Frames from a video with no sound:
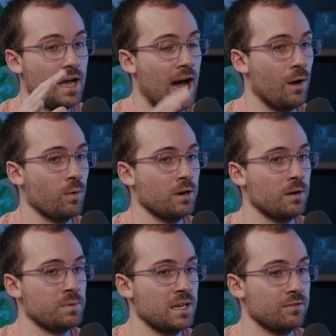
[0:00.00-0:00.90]
I want
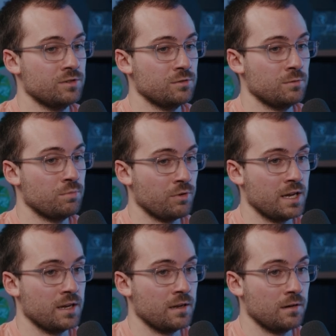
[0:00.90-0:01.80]
to be able to
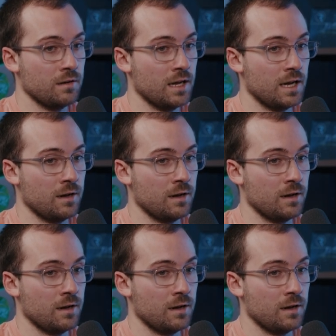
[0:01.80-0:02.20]
bring